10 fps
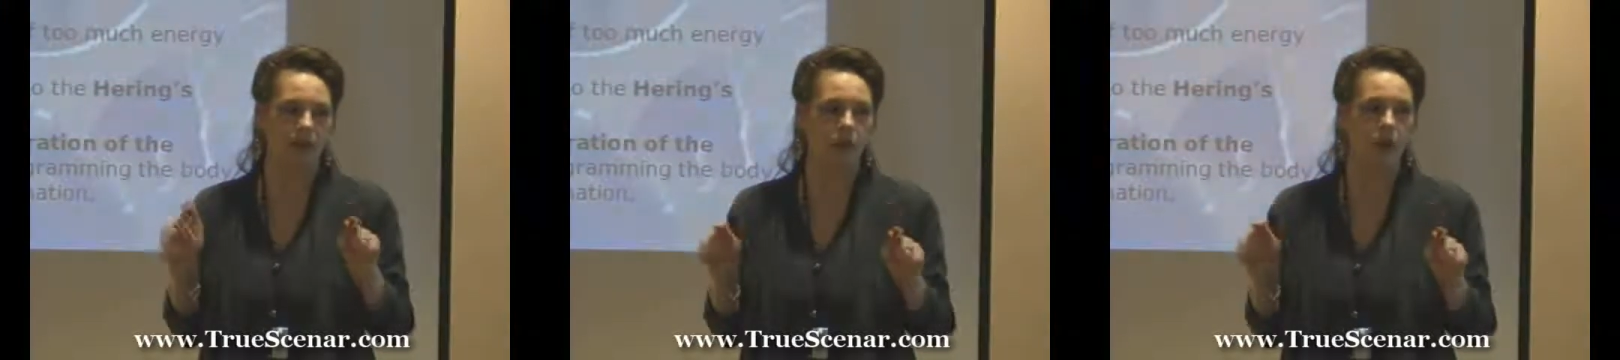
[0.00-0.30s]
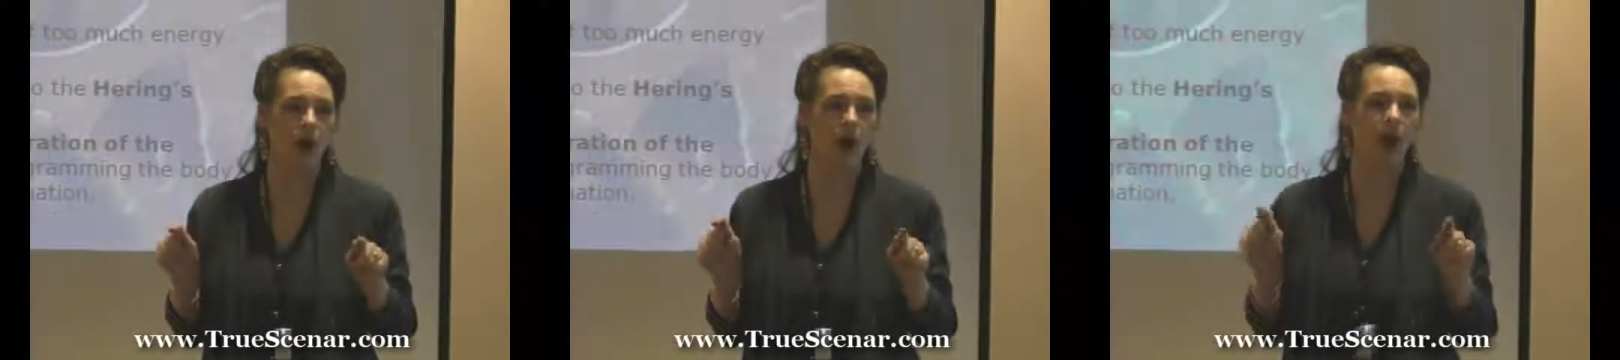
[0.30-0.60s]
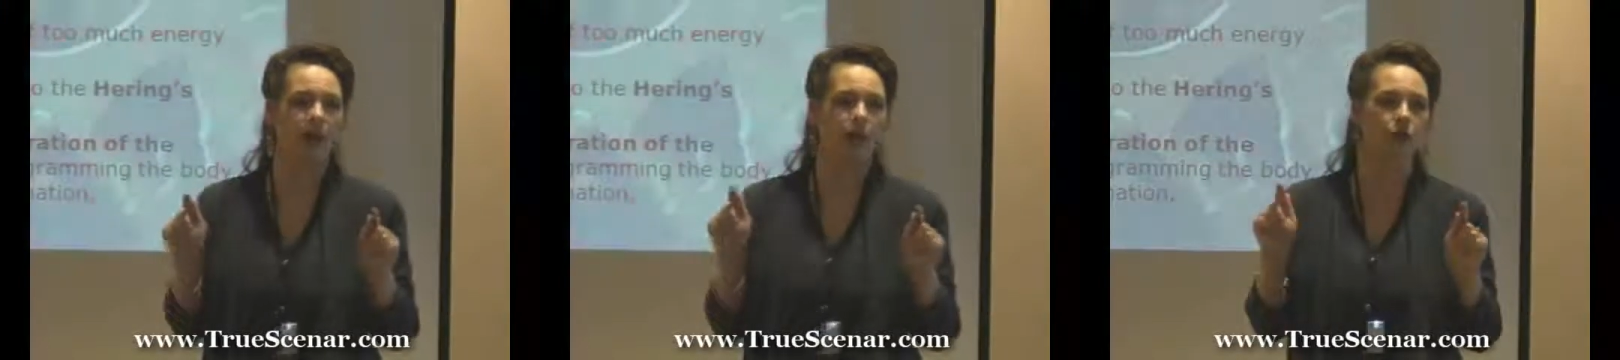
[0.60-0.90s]
You
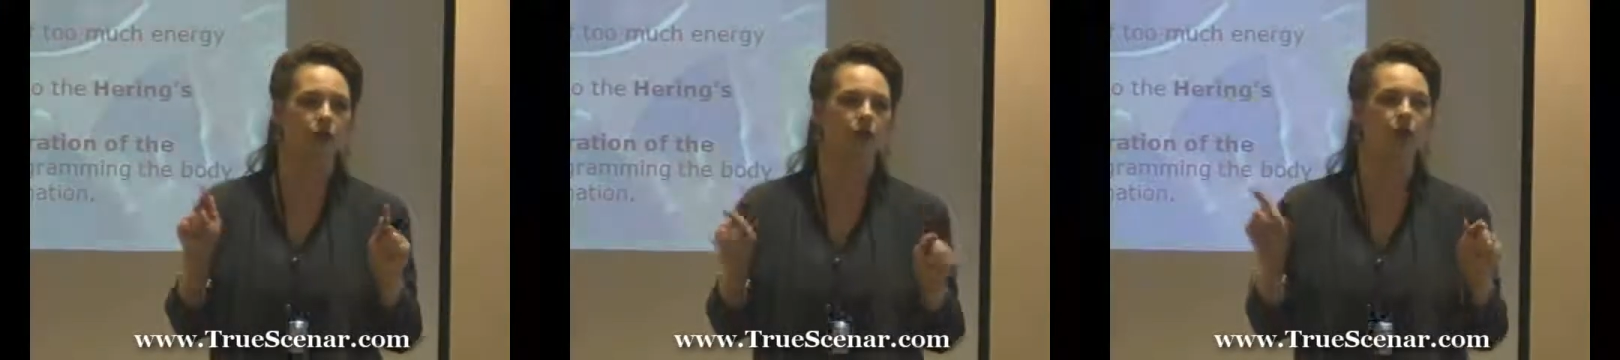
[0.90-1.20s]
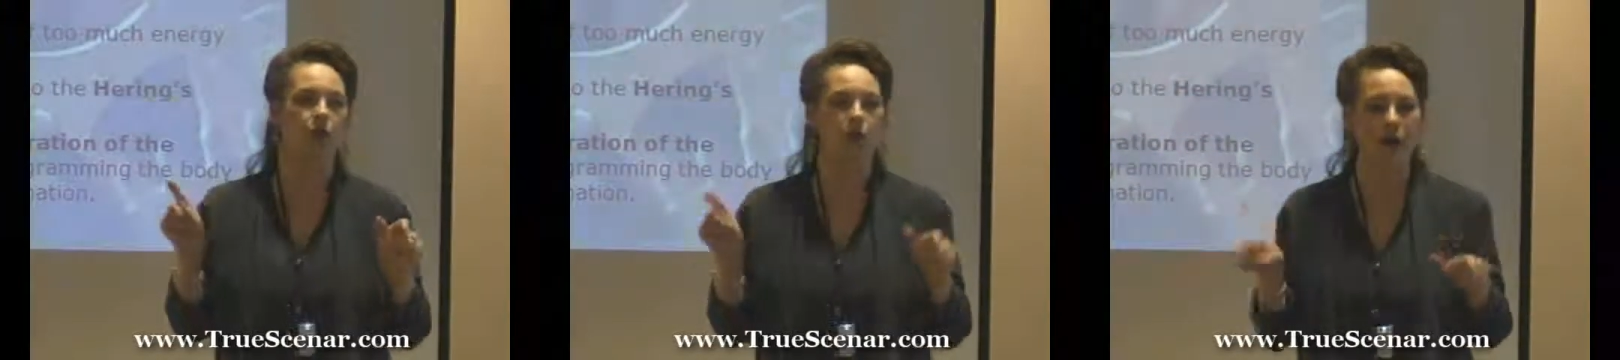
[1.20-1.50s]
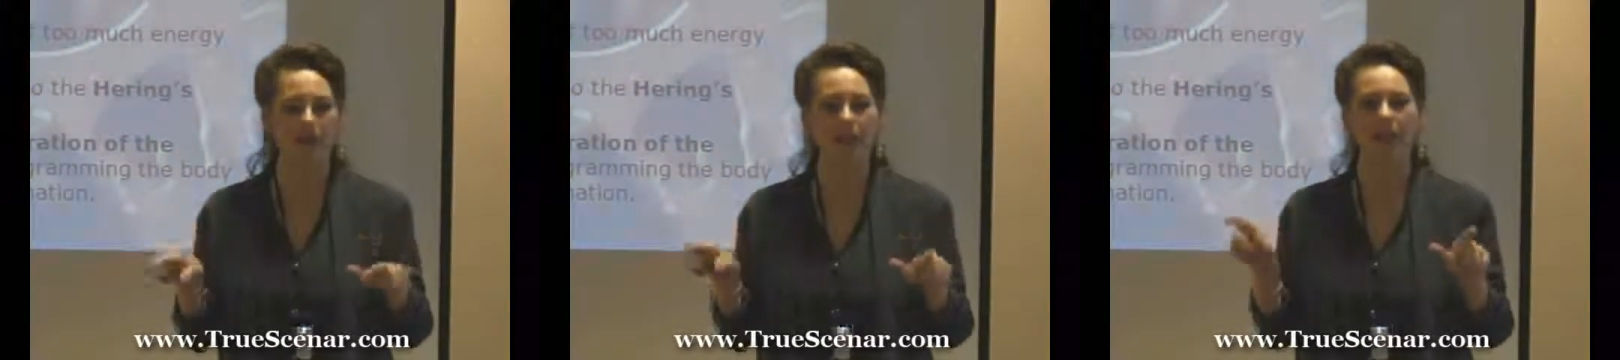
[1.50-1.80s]
are
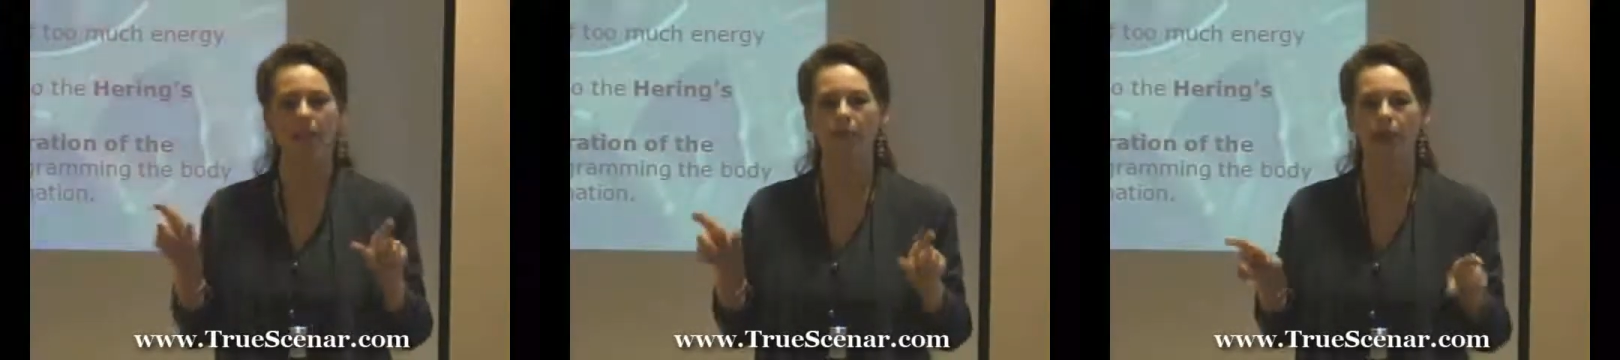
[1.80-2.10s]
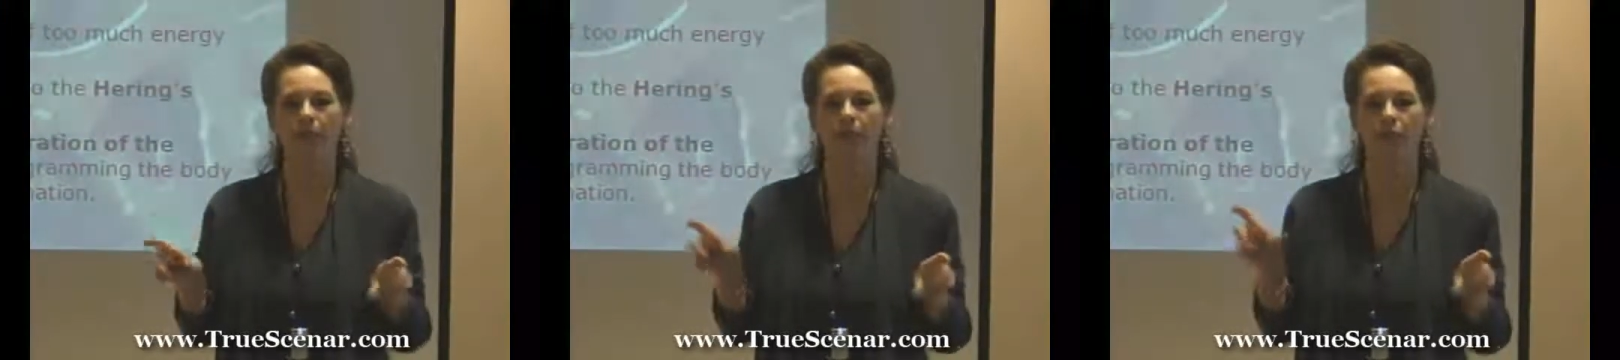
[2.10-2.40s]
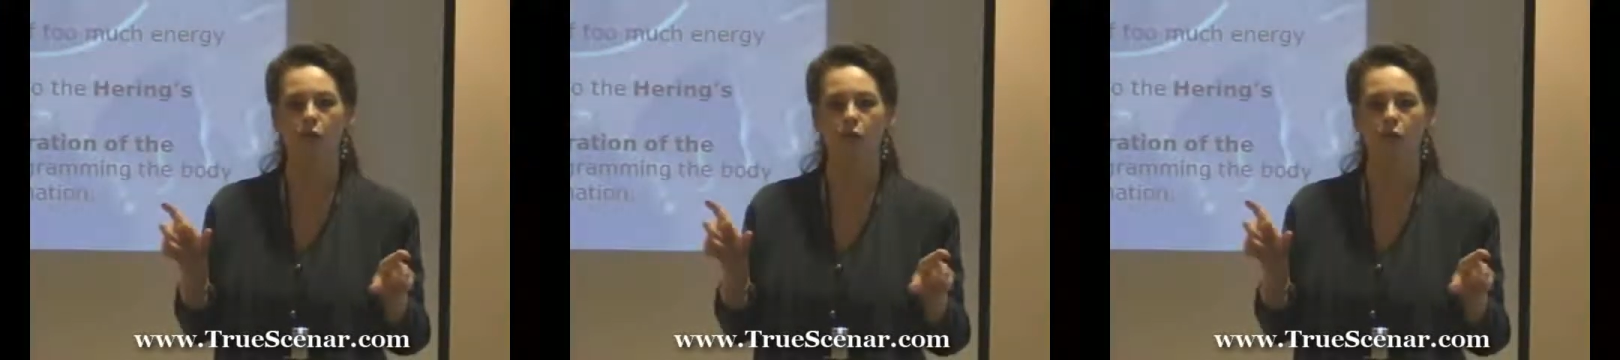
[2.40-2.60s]
reprogramming the body